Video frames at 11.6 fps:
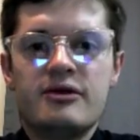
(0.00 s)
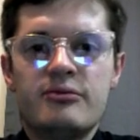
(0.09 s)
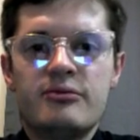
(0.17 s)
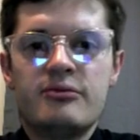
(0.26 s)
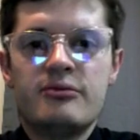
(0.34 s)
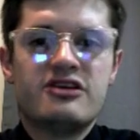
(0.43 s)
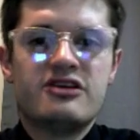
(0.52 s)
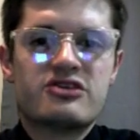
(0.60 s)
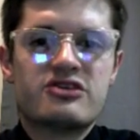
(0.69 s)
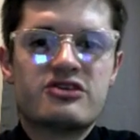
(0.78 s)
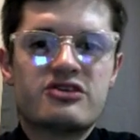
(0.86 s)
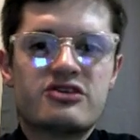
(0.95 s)
Making use of
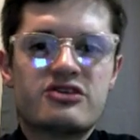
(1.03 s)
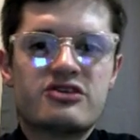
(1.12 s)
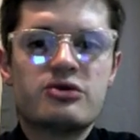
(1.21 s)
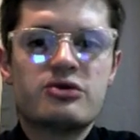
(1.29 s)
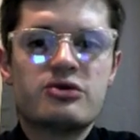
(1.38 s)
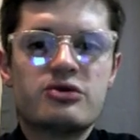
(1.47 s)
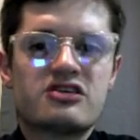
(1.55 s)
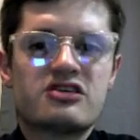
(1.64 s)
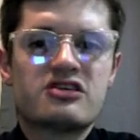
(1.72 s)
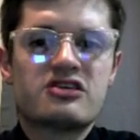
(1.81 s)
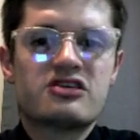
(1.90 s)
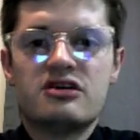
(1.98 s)
the outpost,
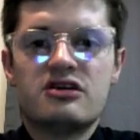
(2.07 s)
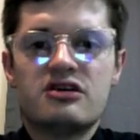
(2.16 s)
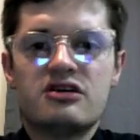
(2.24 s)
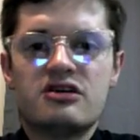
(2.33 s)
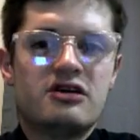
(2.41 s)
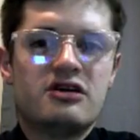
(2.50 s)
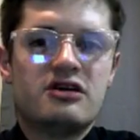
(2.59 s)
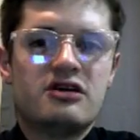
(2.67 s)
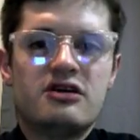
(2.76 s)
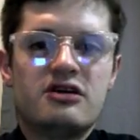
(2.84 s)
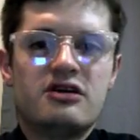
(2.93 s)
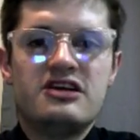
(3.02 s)

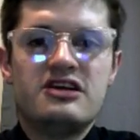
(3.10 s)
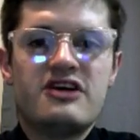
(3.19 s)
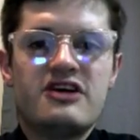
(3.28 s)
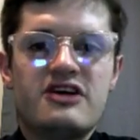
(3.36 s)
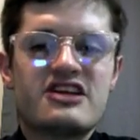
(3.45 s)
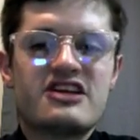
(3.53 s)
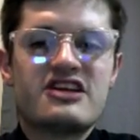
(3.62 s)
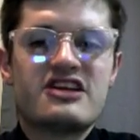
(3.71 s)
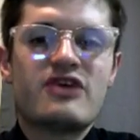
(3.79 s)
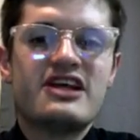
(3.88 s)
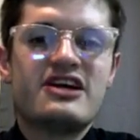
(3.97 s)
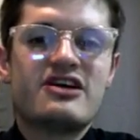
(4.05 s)
defense, and then
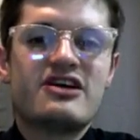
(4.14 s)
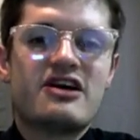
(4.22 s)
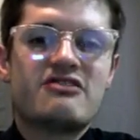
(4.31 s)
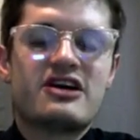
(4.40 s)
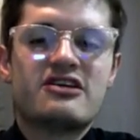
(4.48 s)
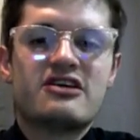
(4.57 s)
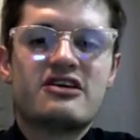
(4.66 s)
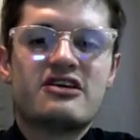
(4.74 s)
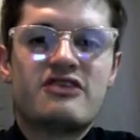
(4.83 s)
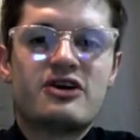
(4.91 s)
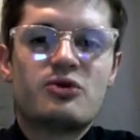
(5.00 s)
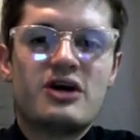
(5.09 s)
right here I find a
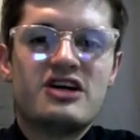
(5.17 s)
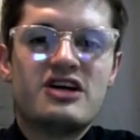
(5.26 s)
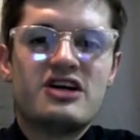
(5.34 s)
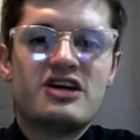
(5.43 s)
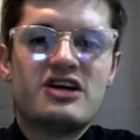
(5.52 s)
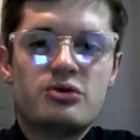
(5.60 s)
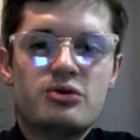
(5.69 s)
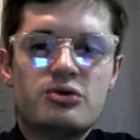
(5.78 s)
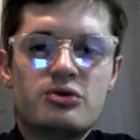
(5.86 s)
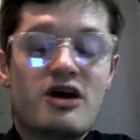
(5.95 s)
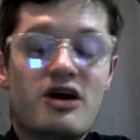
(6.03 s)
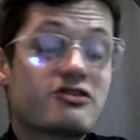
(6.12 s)
fun way to
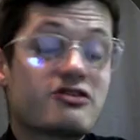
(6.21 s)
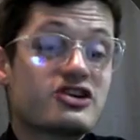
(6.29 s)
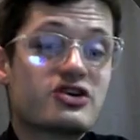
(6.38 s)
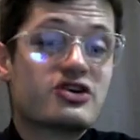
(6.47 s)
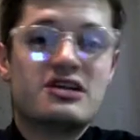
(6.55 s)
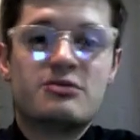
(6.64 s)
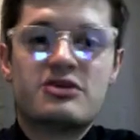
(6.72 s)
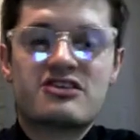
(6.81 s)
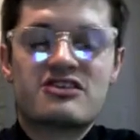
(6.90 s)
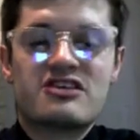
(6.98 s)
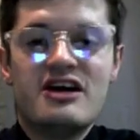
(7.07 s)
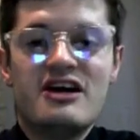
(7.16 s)
offer a trade
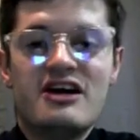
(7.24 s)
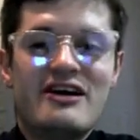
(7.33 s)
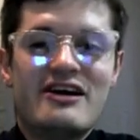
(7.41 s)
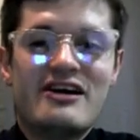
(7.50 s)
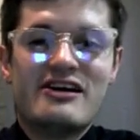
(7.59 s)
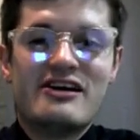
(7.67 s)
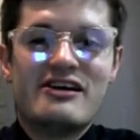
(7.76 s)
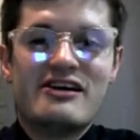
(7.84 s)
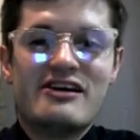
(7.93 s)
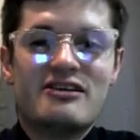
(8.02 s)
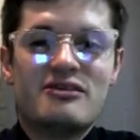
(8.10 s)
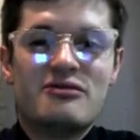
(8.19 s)
because
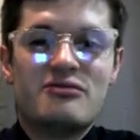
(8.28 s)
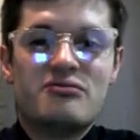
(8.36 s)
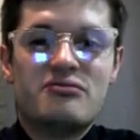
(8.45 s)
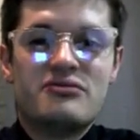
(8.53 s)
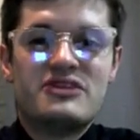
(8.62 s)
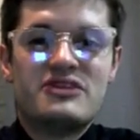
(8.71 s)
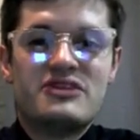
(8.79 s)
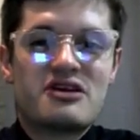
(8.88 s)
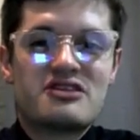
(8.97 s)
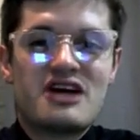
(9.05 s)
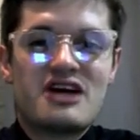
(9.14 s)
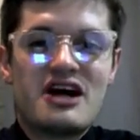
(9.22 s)
down
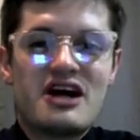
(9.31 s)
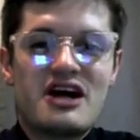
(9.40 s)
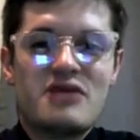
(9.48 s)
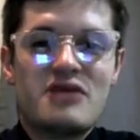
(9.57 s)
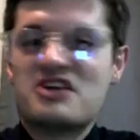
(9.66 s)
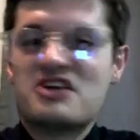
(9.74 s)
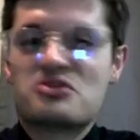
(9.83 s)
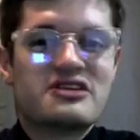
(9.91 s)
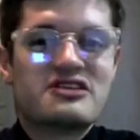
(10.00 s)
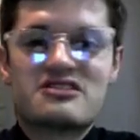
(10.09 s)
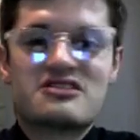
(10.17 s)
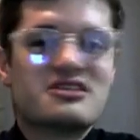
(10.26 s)
on time I just want
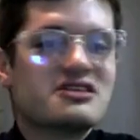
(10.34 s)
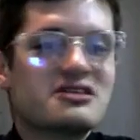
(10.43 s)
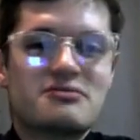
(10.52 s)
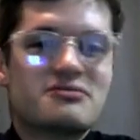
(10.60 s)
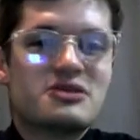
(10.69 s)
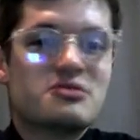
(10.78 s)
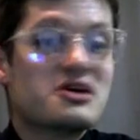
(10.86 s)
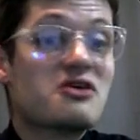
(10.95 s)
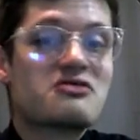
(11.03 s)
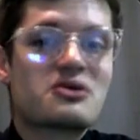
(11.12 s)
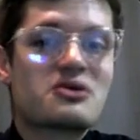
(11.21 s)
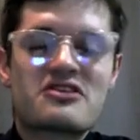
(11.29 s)
this to be
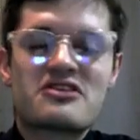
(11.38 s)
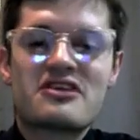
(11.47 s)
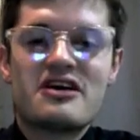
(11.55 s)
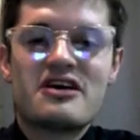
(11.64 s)
over with.